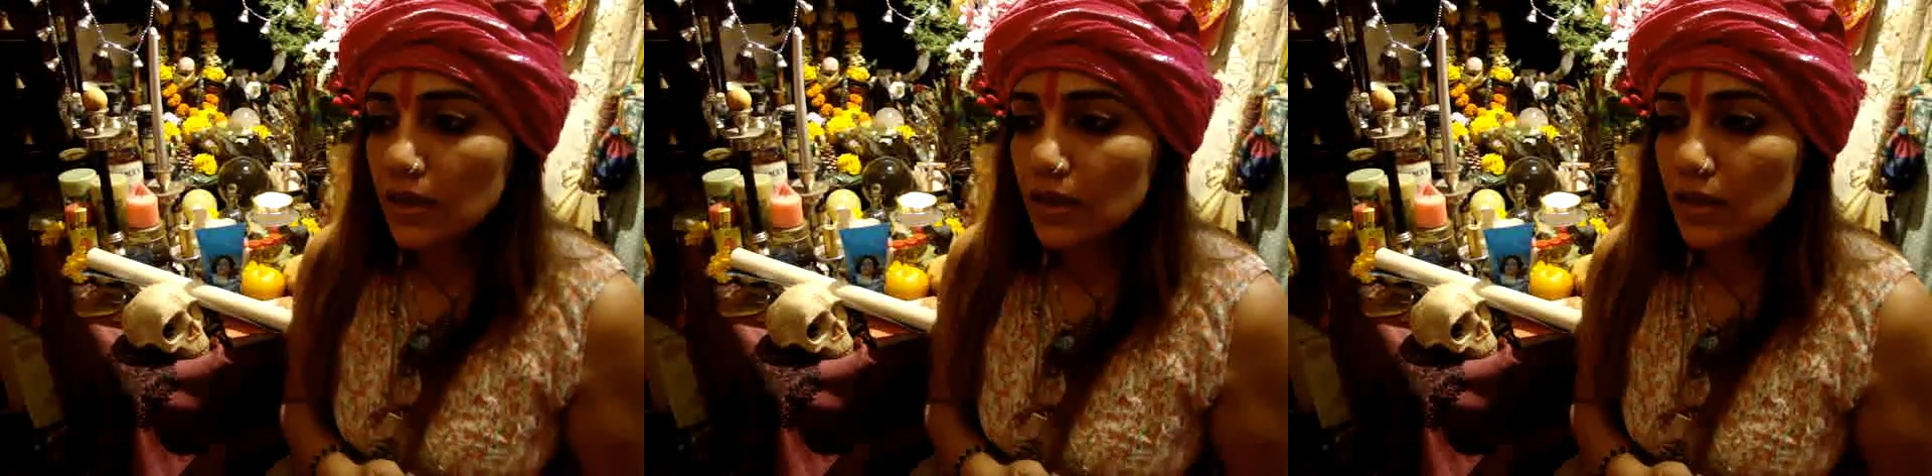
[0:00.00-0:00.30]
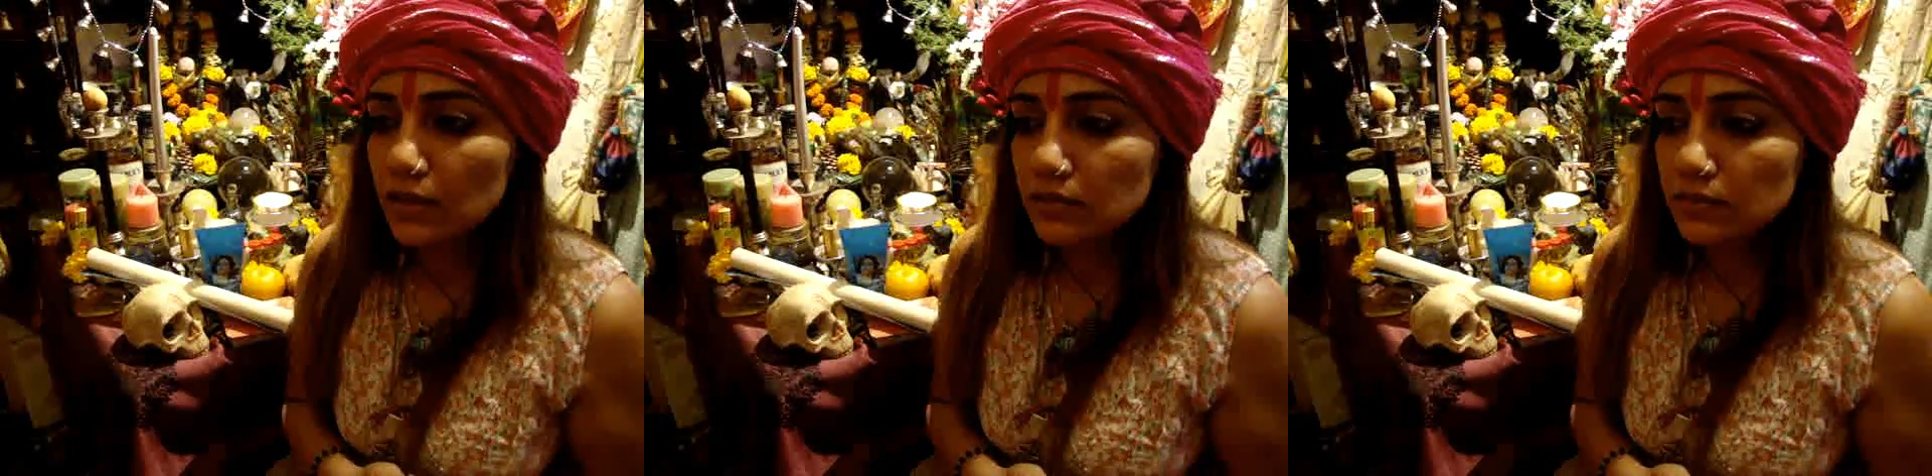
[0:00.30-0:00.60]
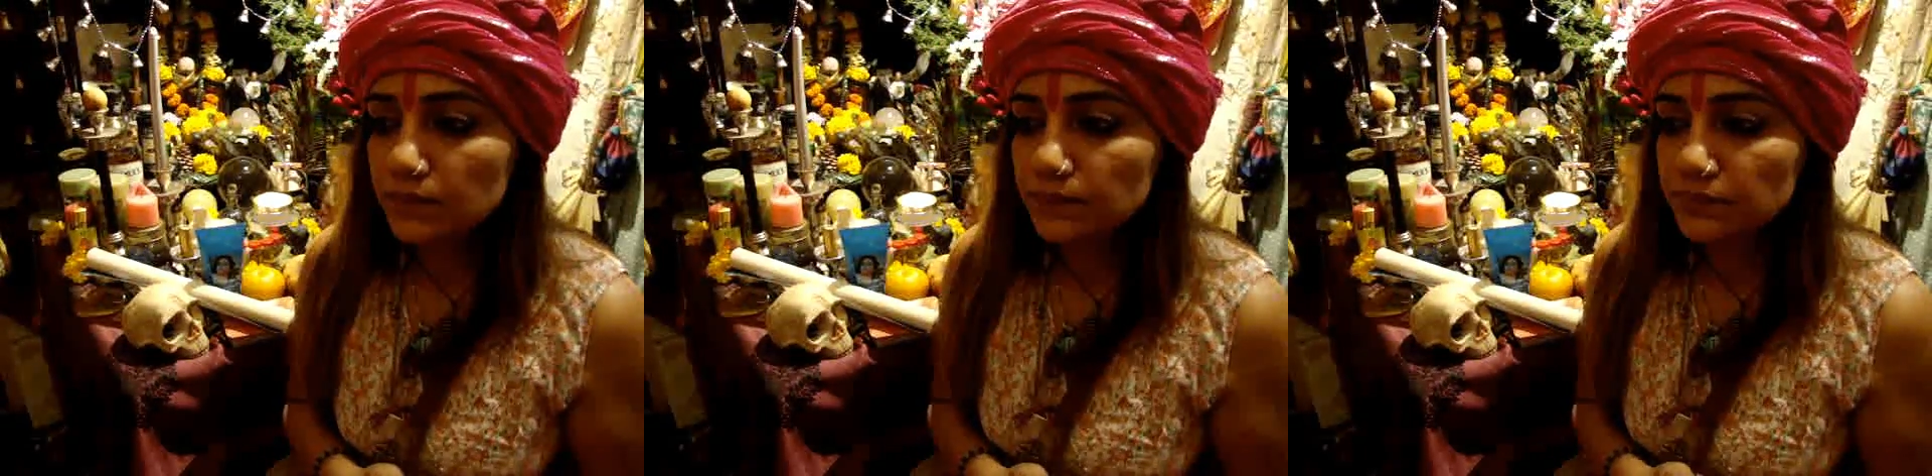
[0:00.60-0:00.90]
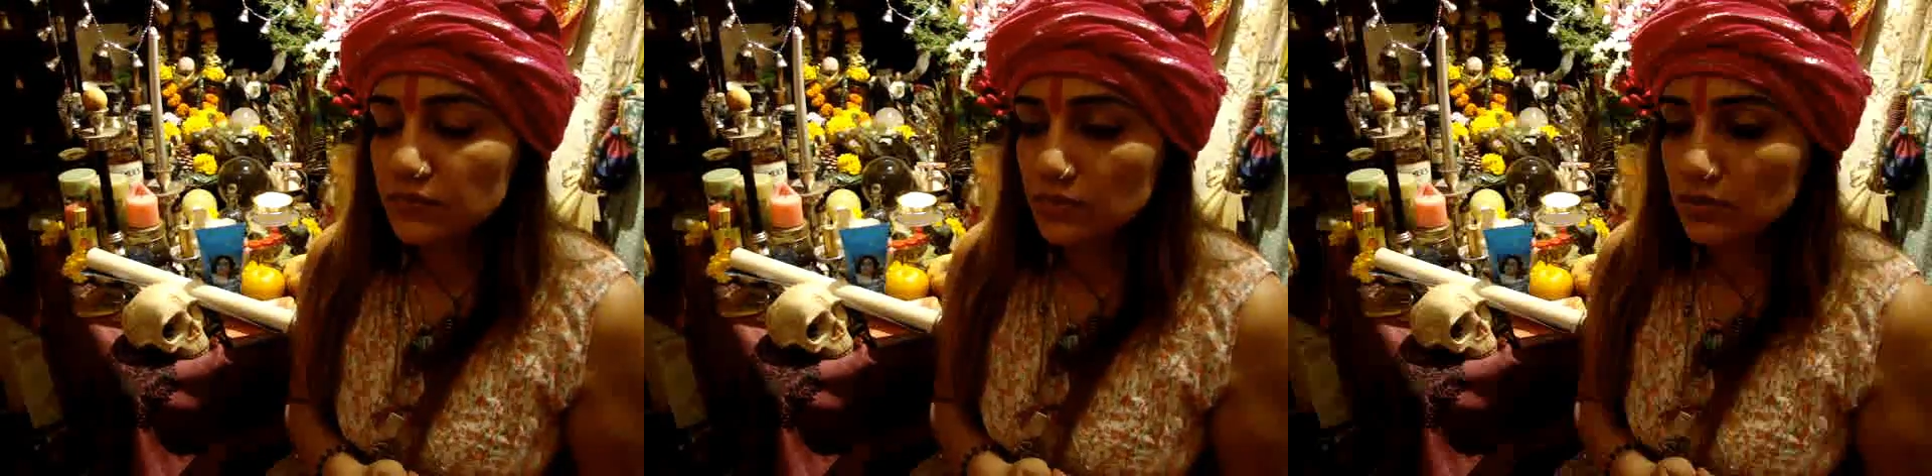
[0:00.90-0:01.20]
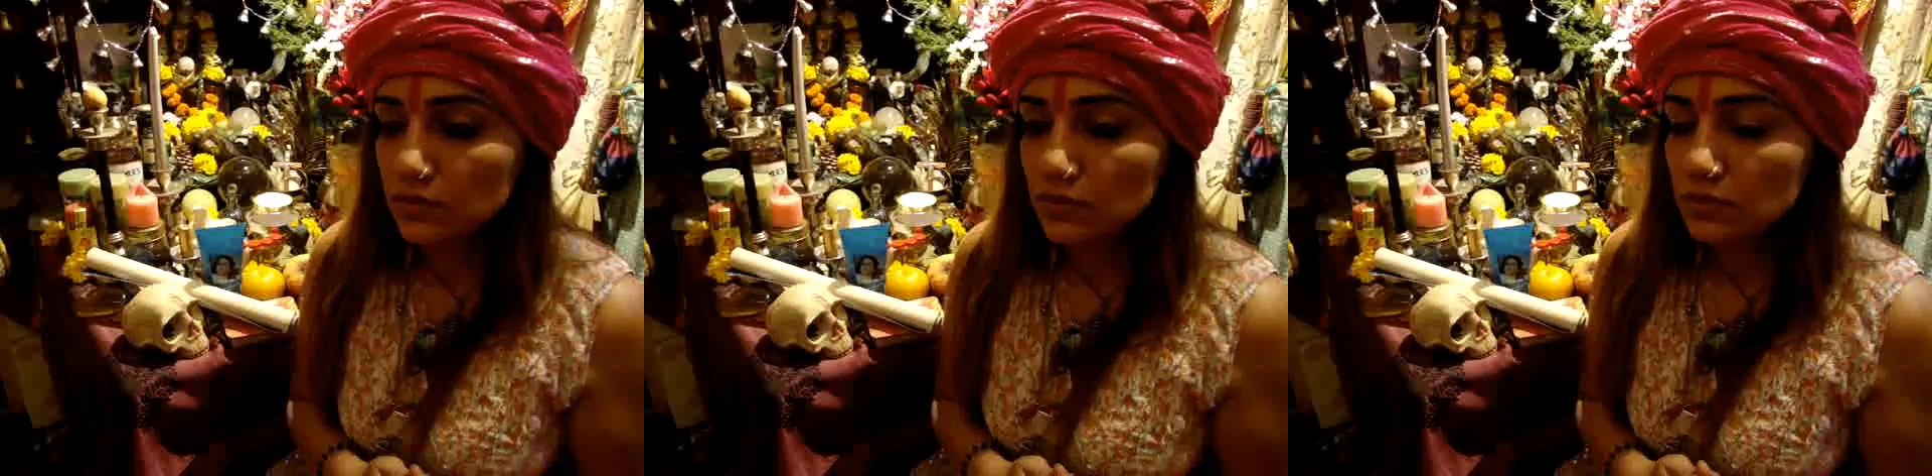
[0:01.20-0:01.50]
and um,
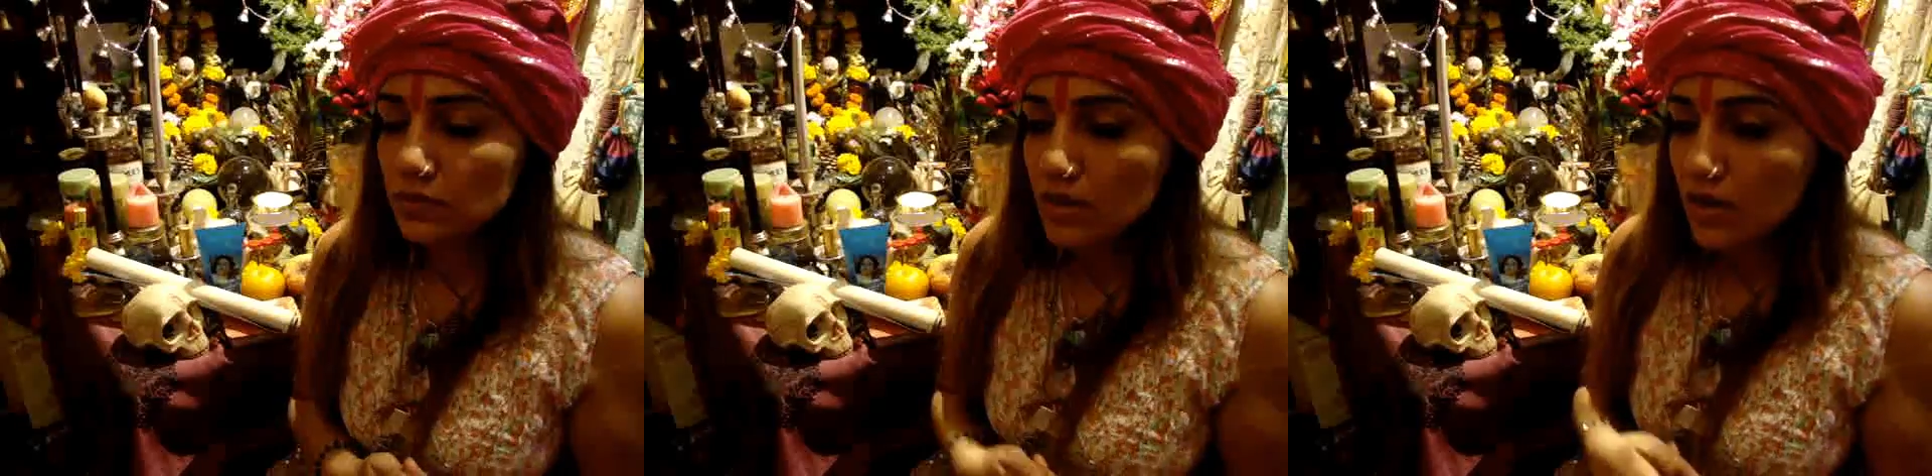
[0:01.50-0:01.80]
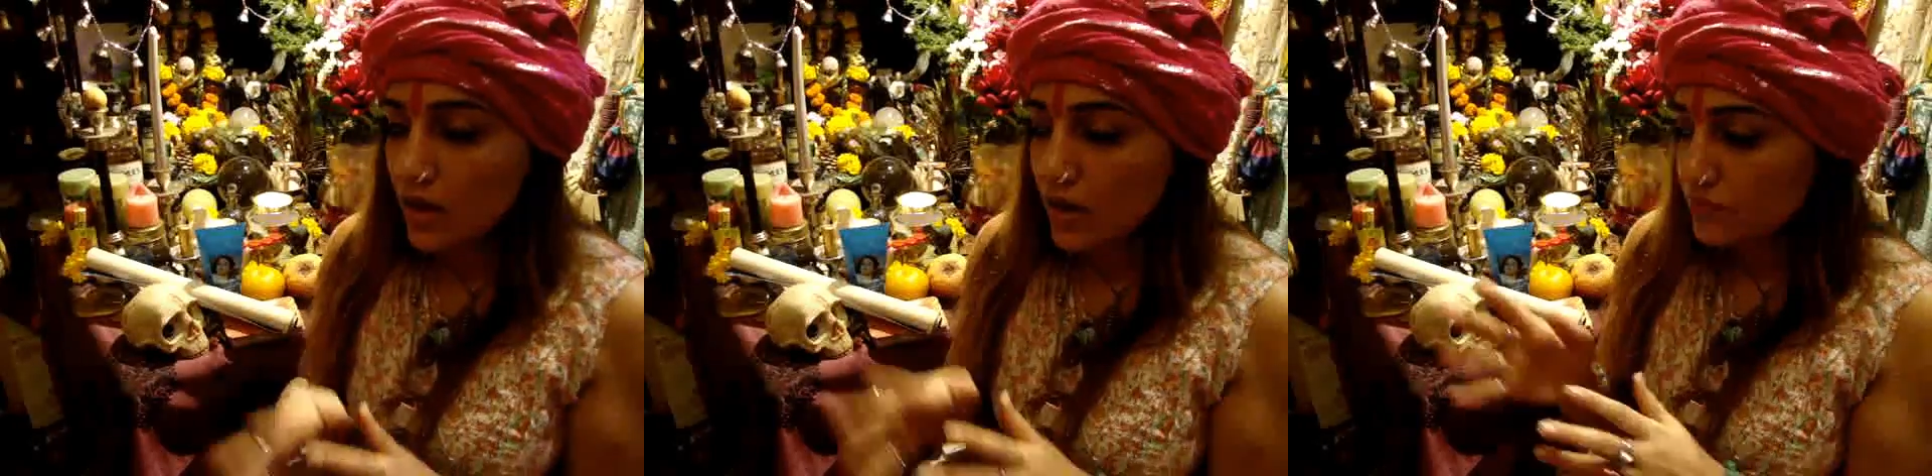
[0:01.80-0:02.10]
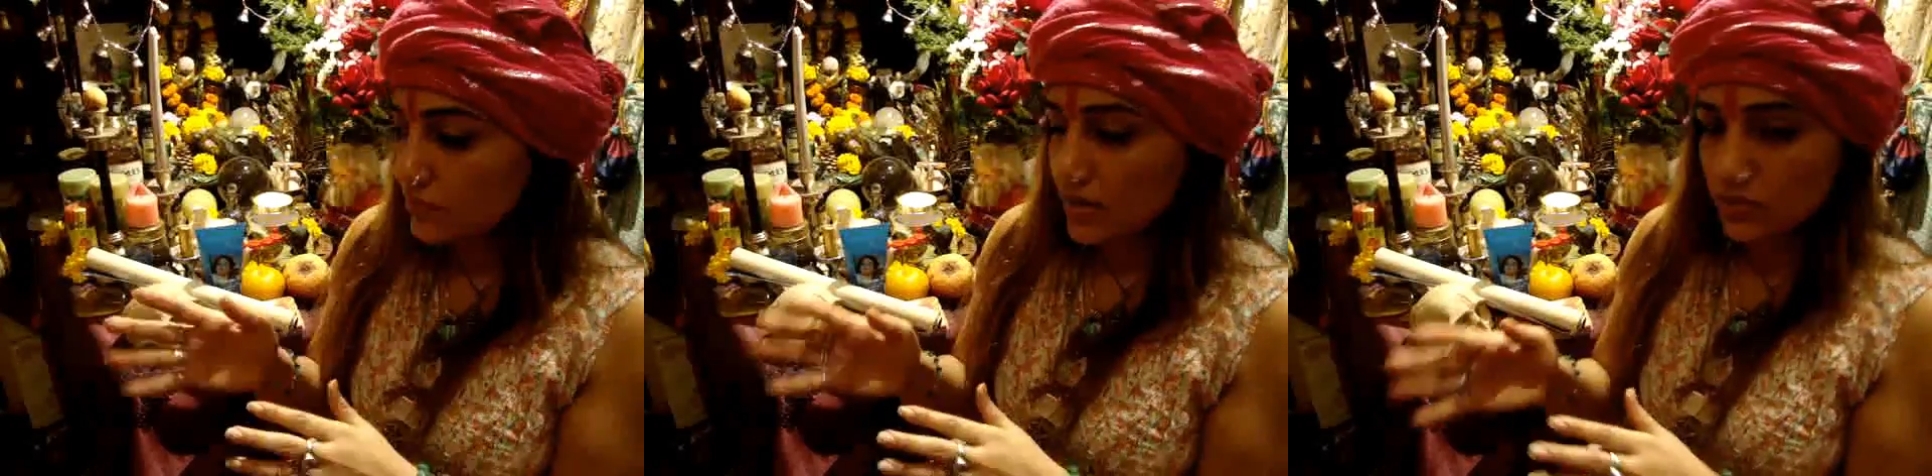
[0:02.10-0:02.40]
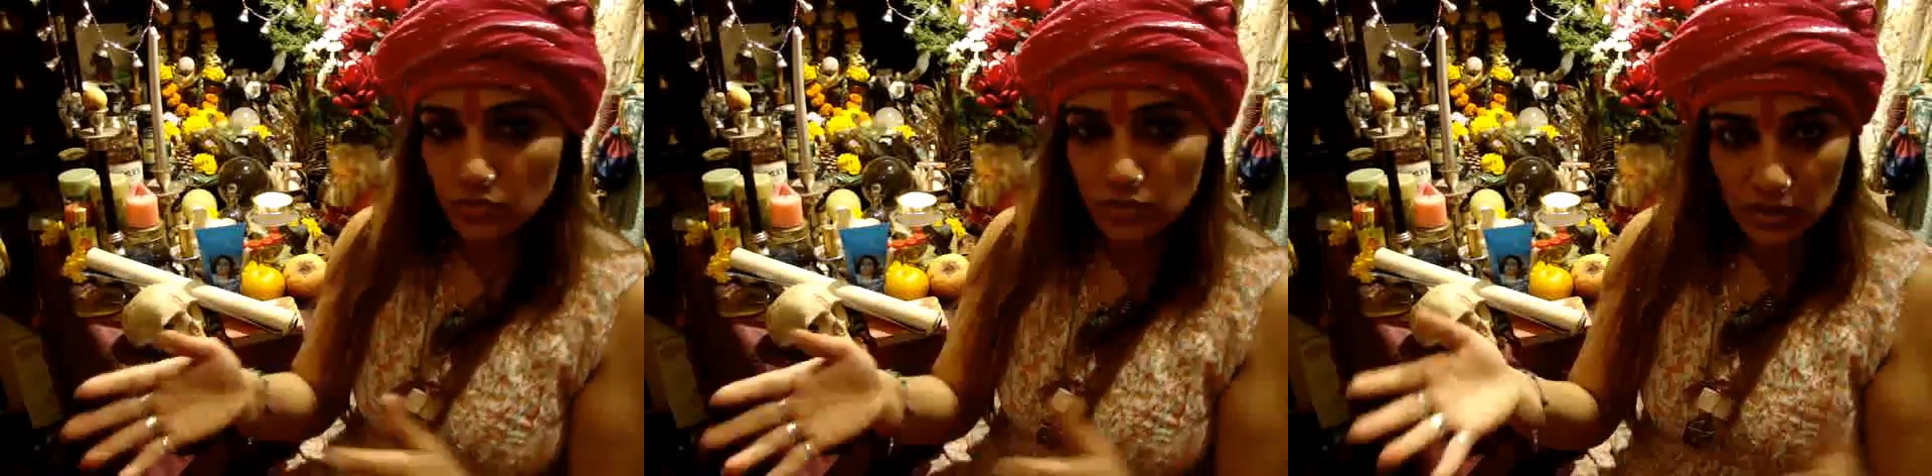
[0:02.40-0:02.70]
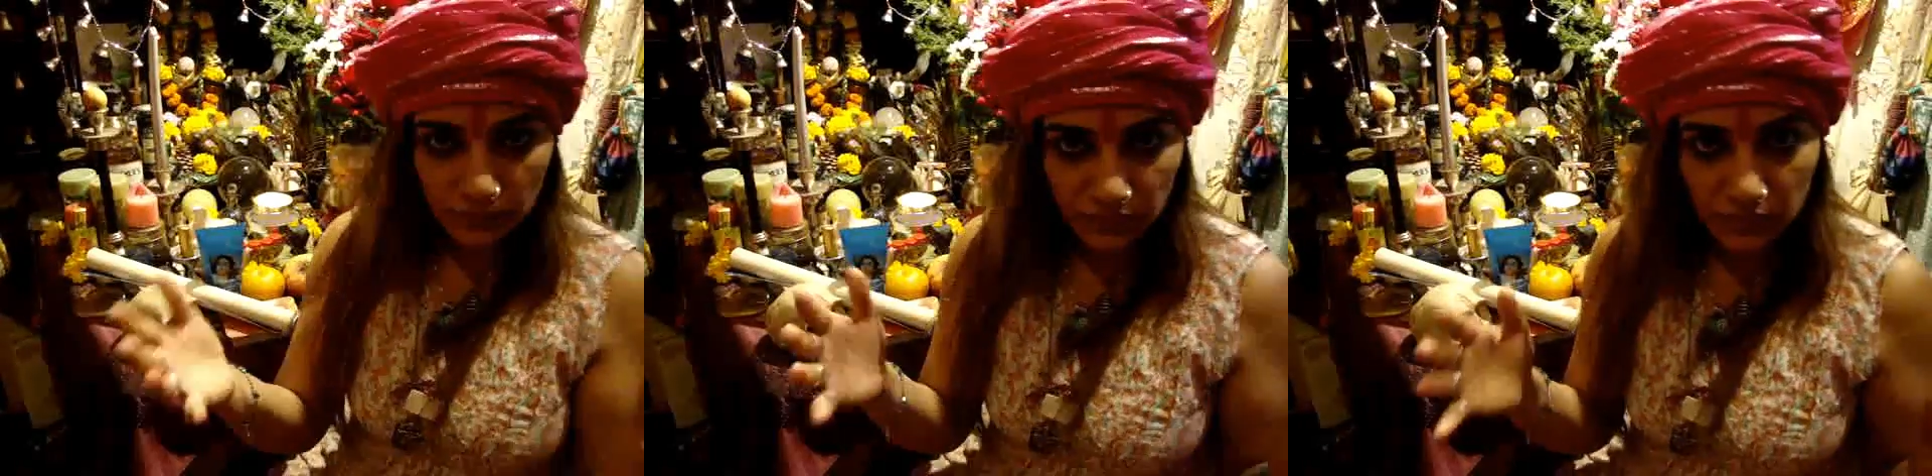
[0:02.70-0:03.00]
you know after that okay